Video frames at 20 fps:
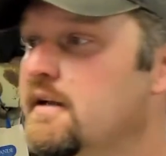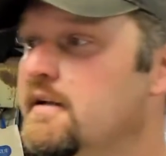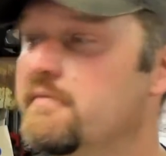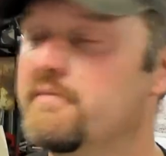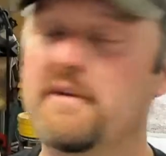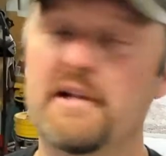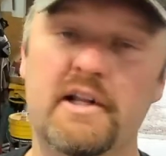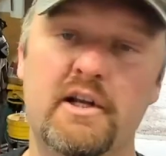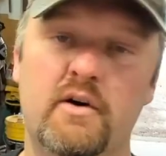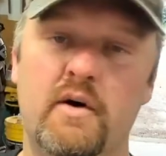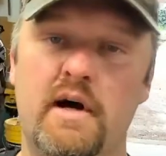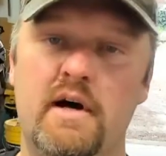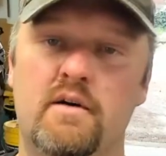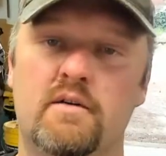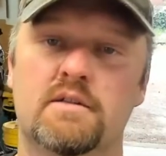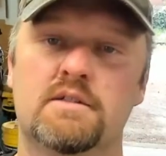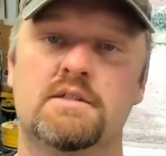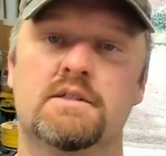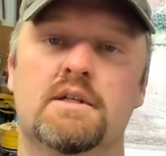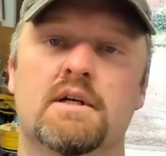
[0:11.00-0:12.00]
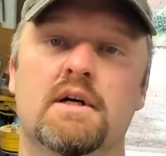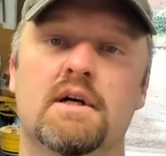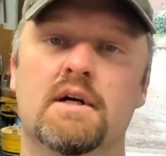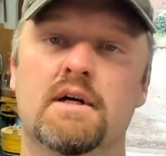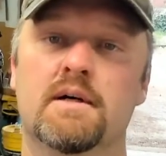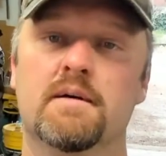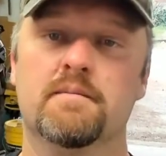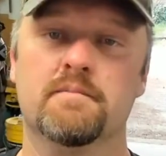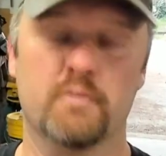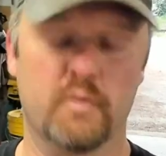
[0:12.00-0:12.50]
video out
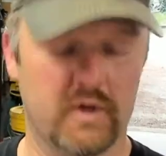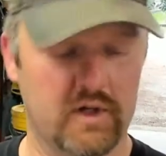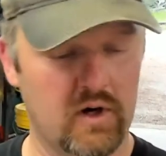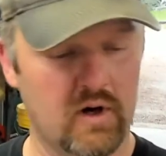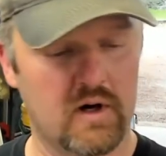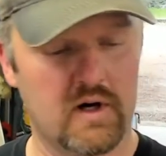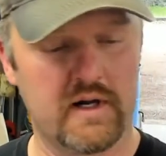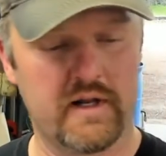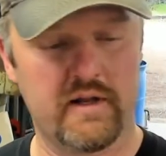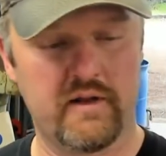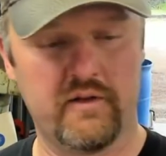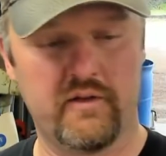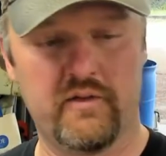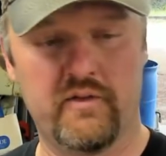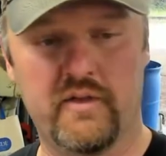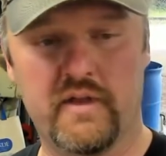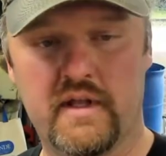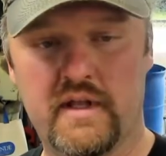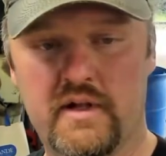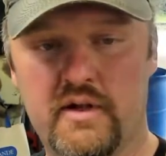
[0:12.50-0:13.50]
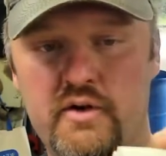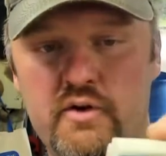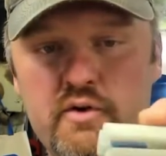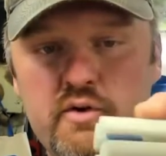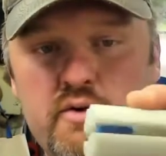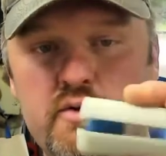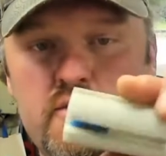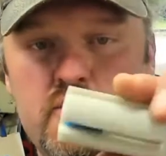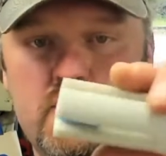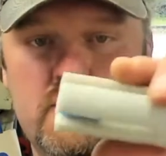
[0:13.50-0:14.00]
um, regarding the
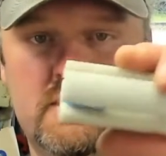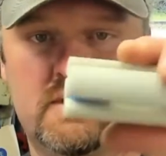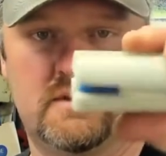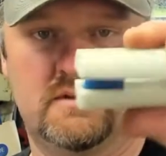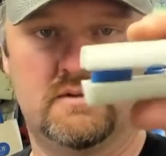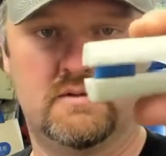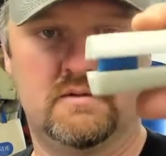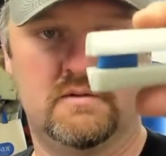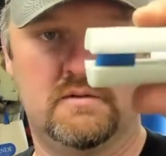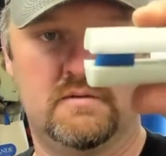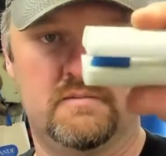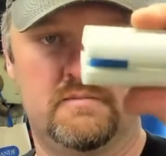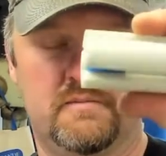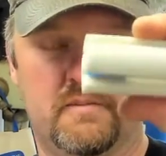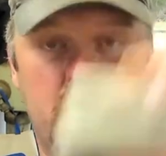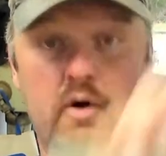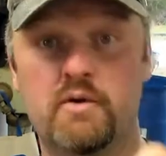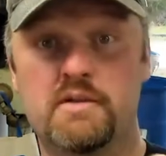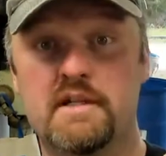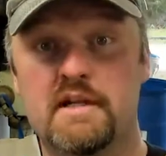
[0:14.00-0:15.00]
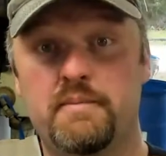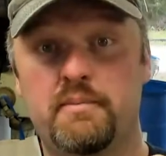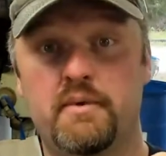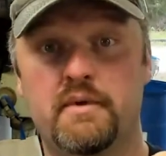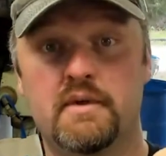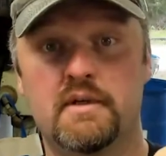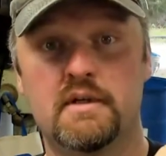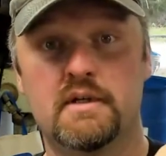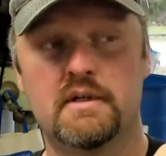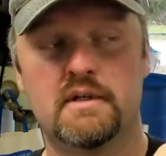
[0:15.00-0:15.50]
new pro
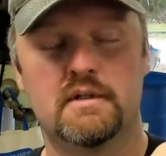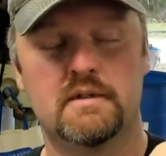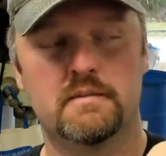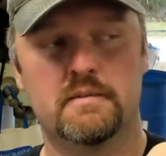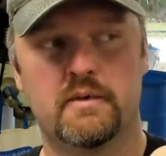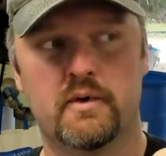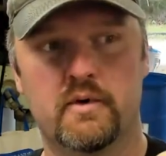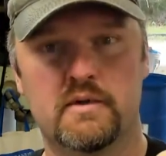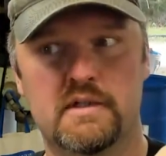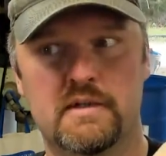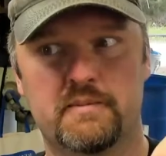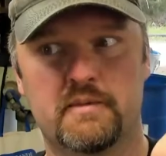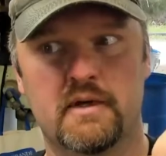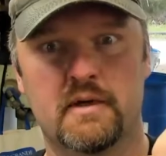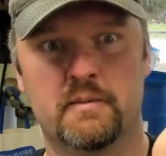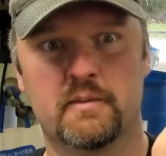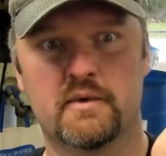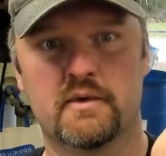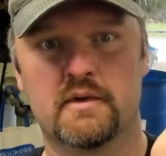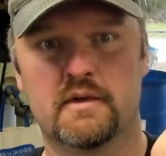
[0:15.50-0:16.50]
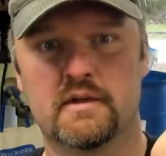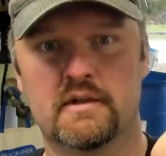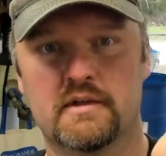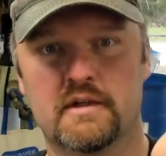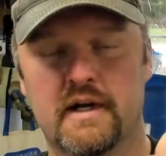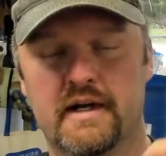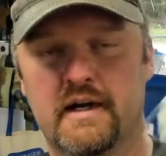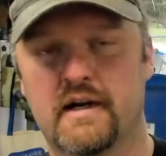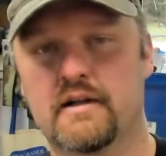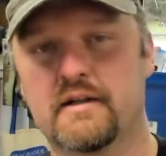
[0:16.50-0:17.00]
tip. Pro tip
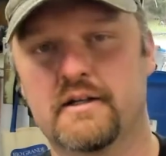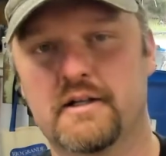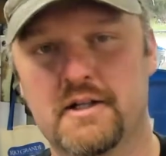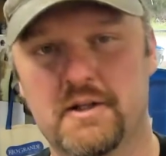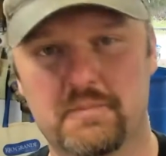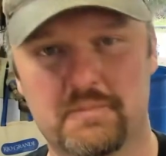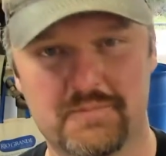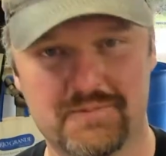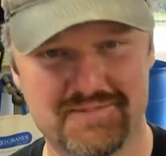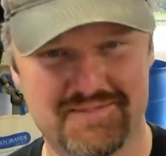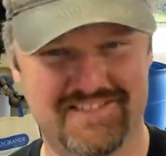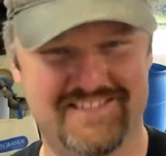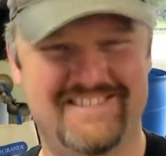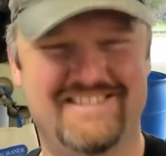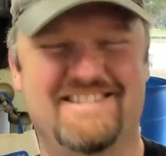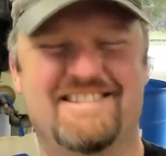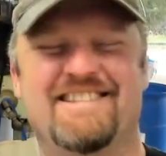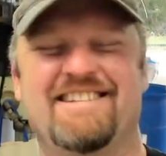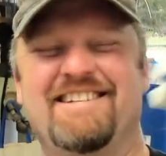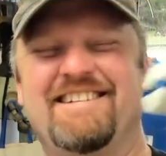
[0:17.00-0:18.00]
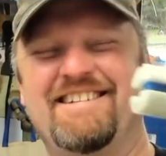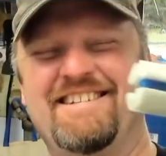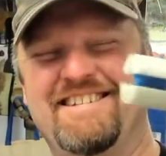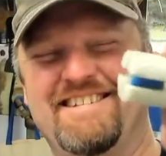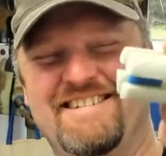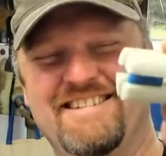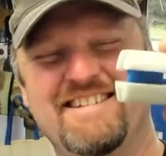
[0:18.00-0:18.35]
number, I gotta look it up.